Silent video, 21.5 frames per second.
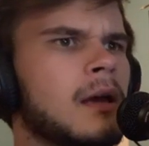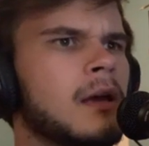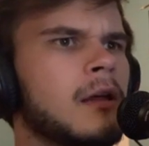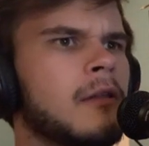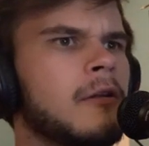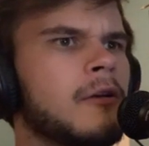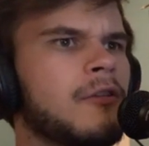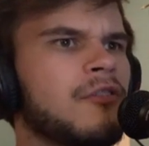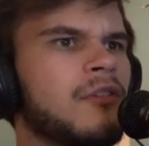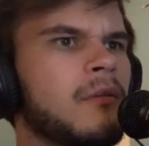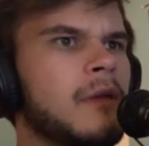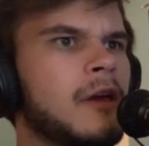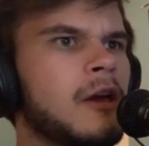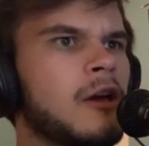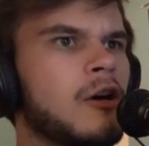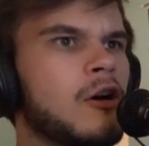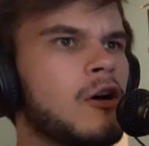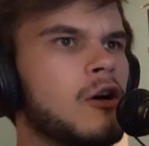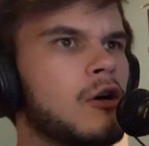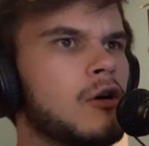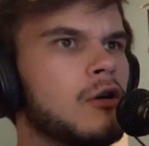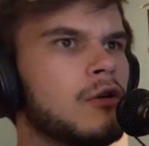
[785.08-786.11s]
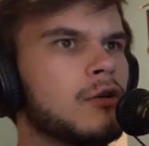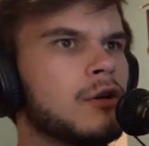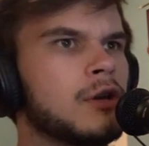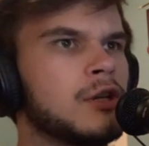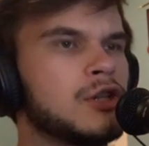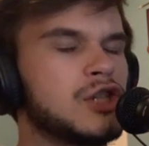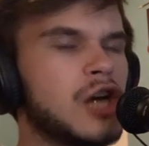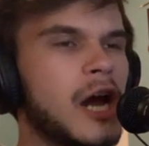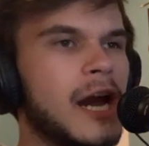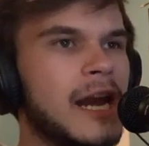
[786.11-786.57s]
There's something called
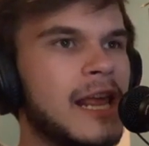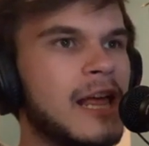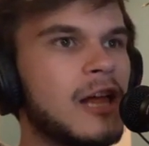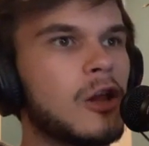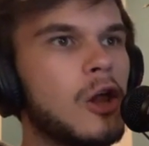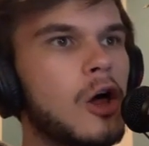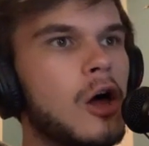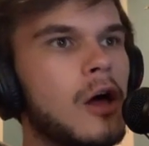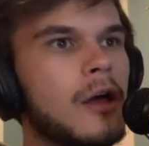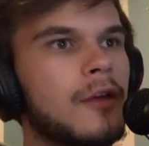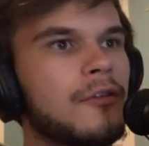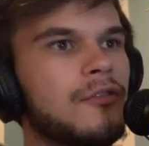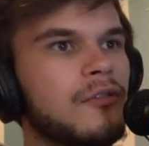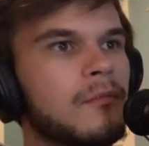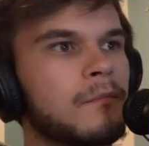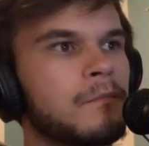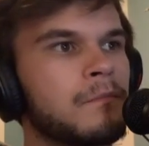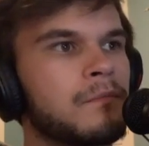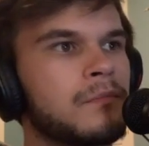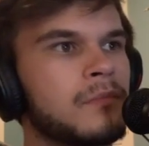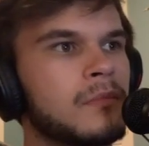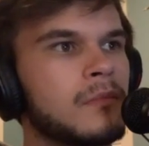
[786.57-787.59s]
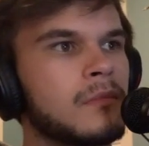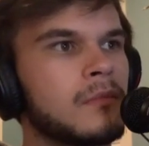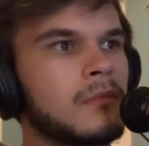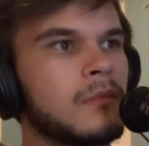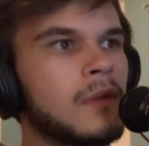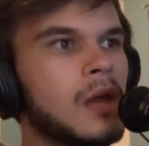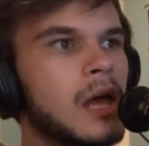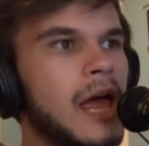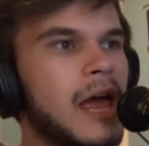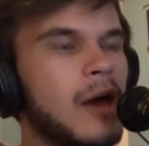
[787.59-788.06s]
shiny clause.
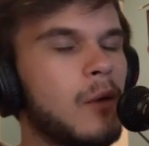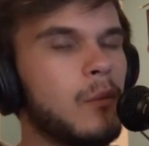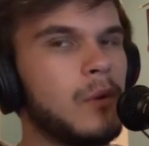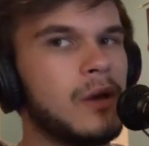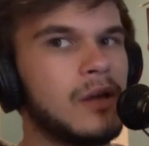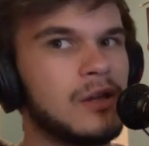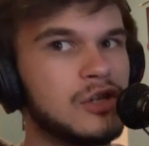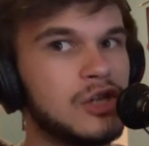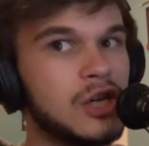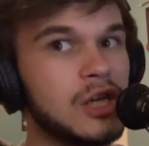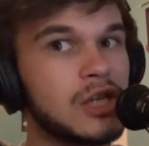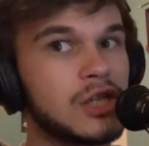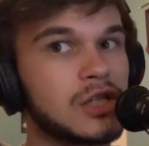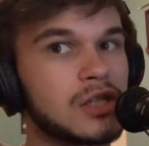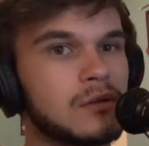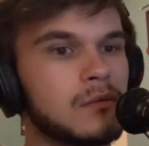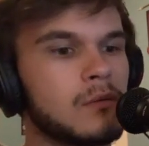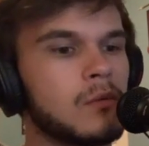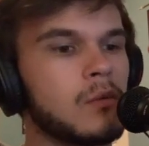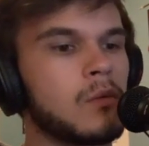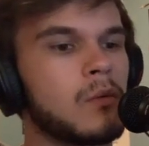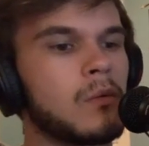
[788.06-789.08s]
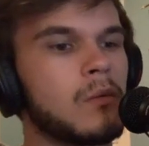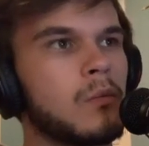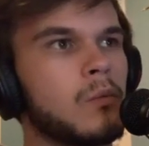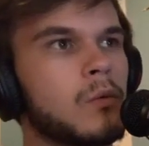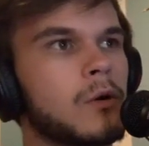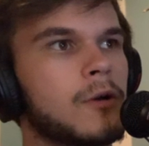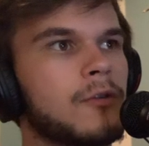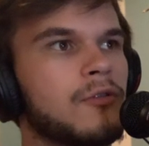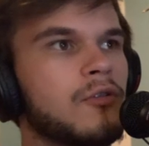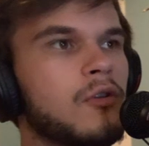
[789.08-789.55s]
We just
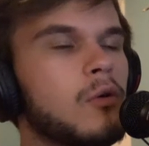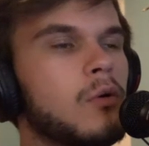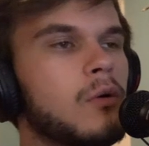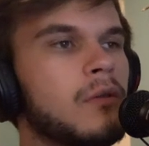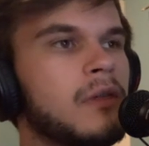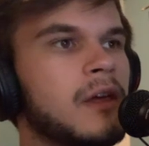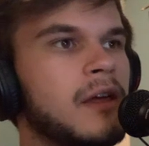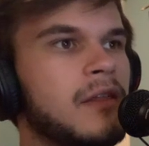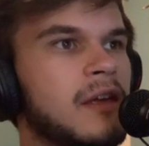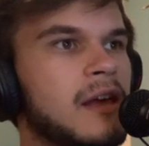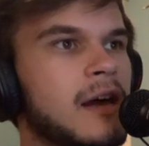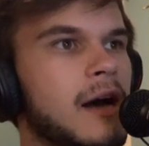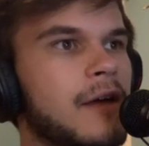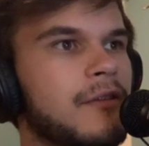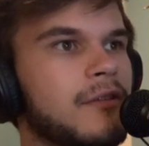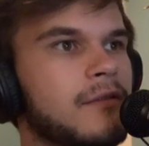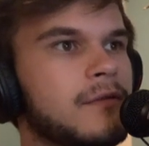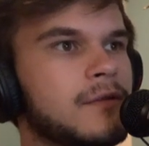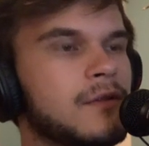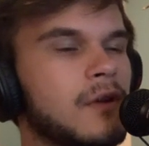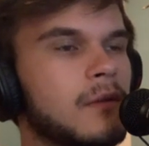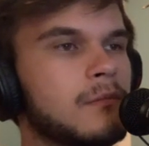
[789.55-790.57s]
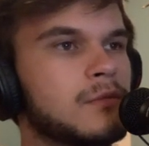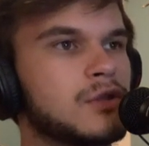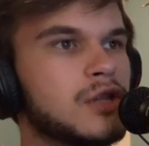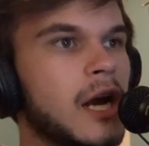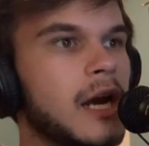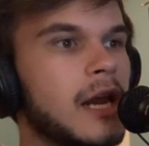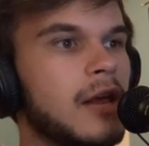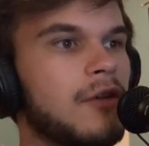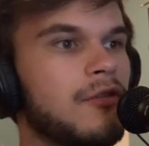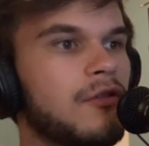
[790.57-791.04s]
were told that the odds of some
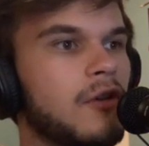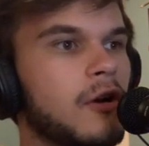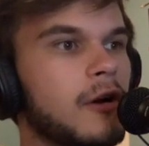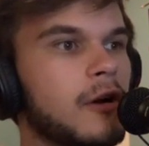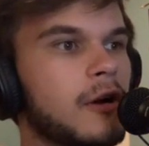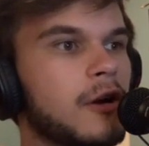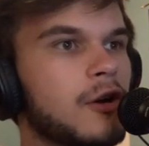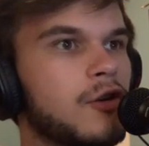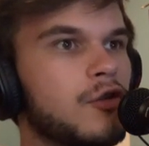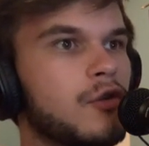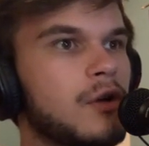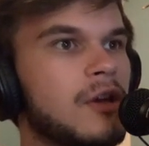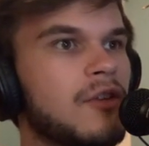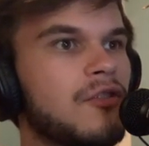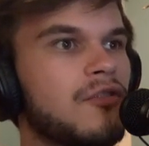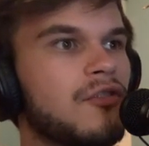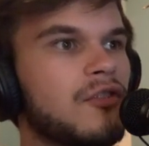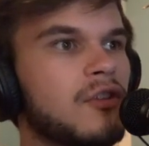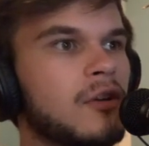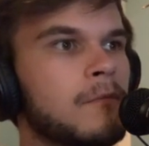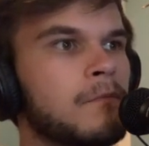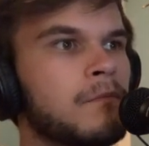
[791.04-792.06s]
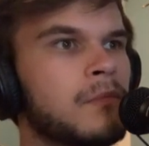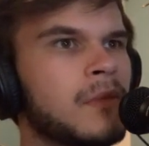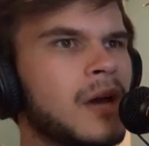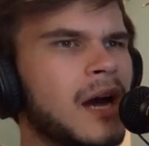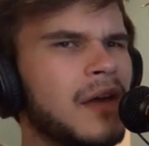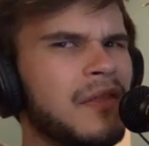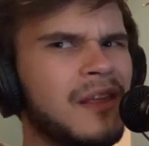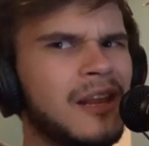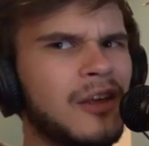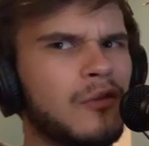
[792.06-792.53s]
shinies are increased.
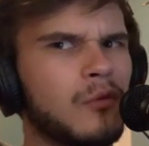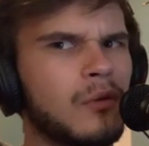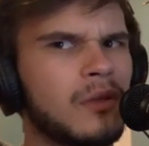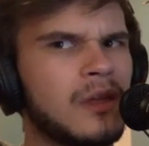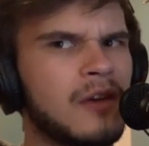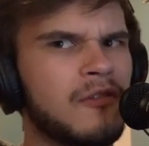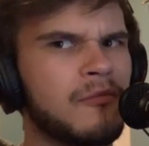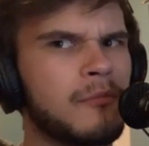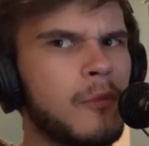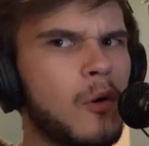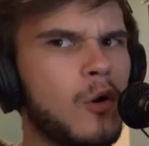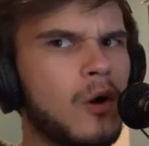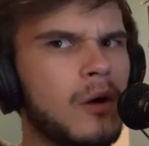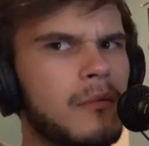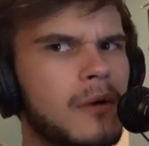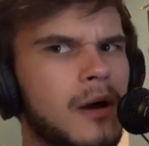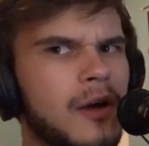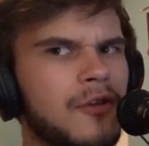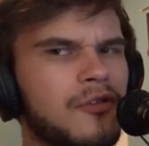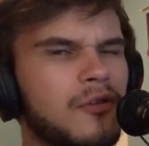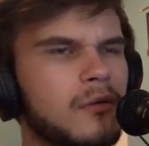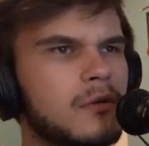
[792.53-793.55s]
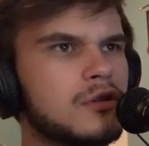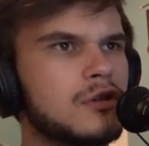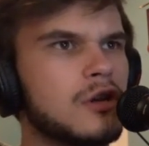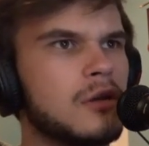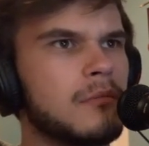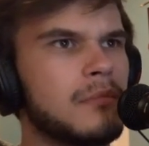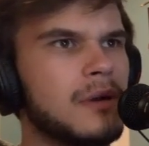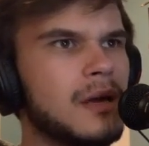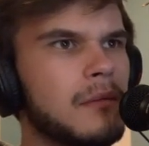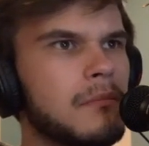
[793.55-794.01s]
I think that's with gift Pokemon, so it
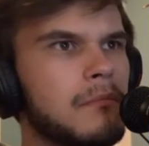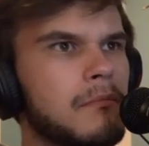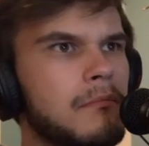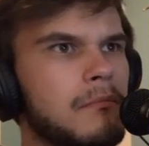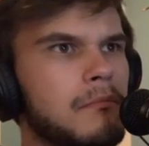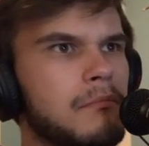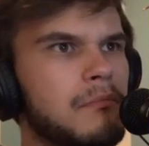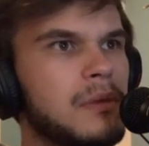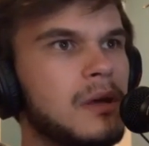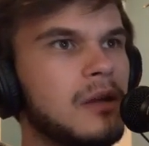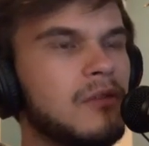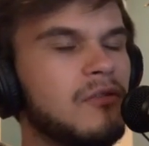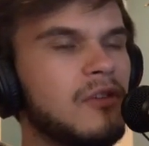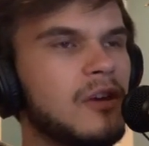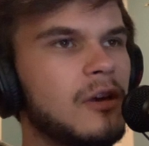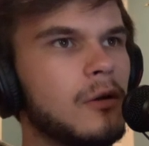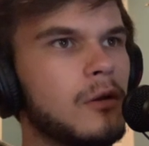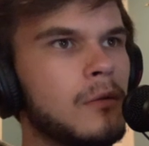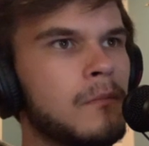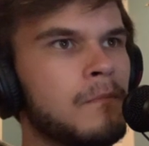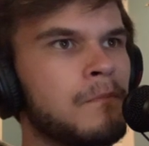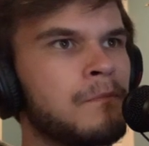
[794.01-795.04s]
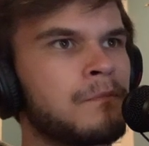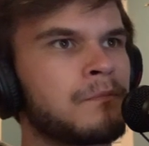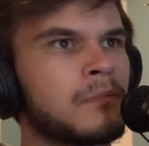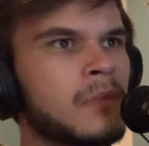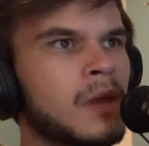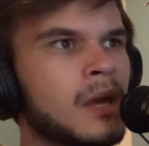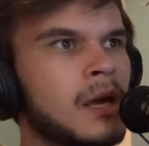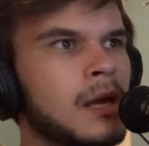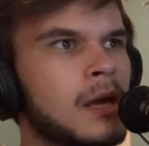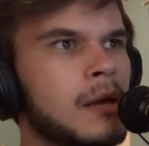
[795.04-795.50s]
shouldn't be a big deal.
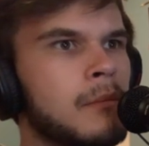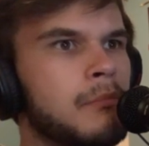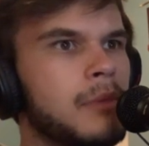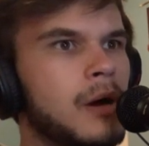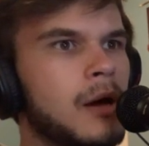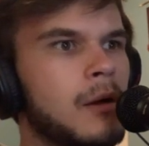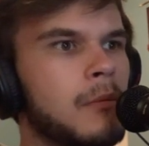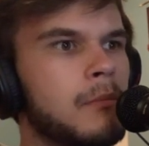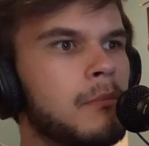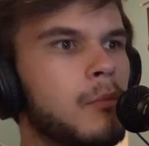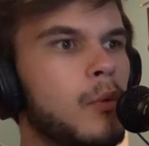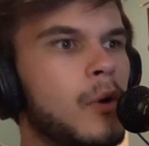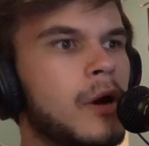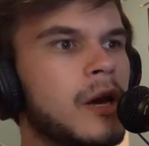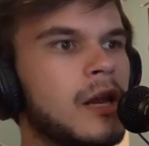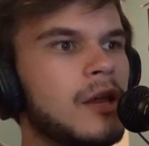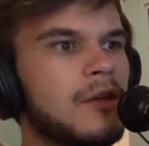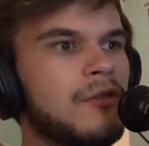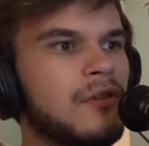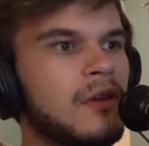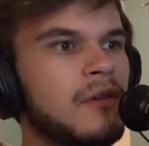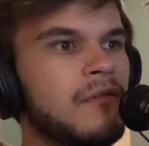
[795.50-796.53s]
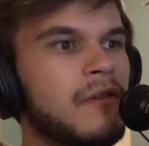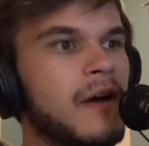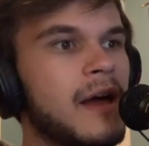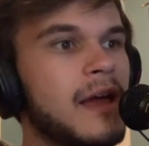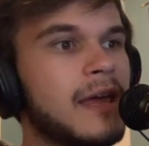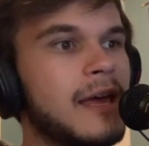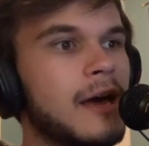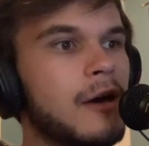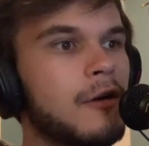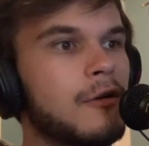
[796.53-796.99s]
But point is, if I
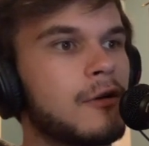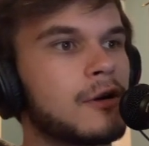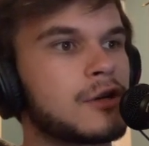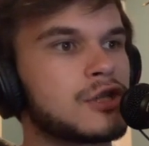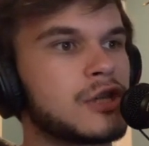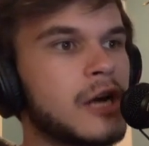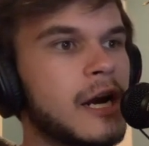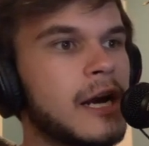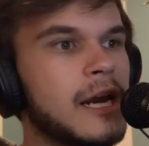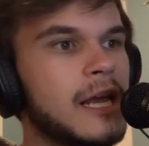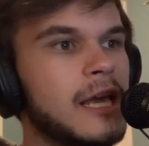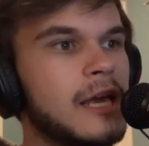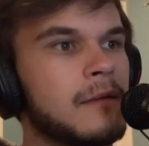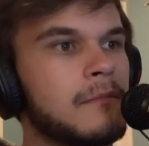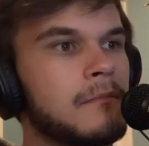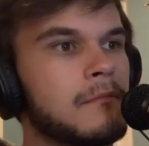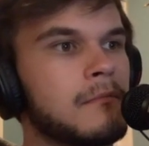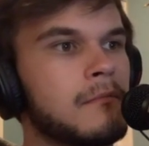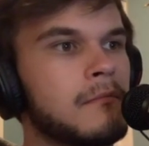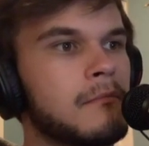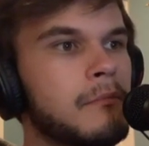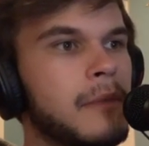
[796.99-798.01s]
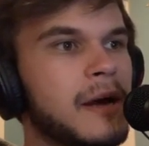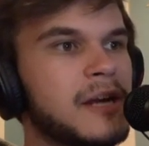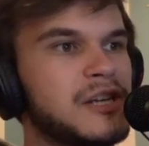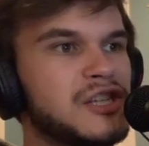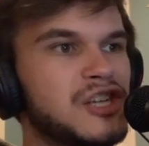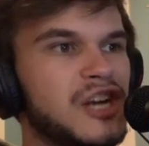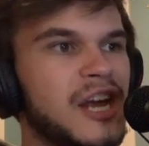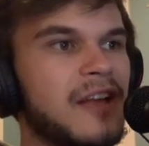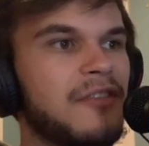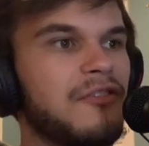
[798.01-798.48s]
encounter a shiny by
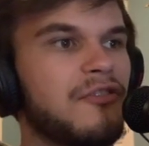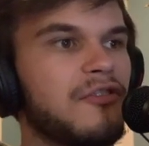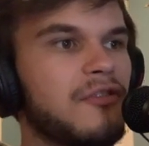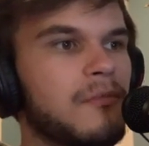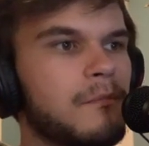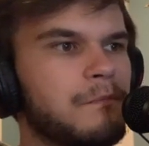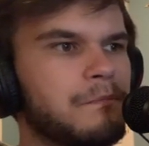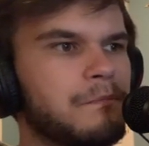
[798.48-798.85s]
chance,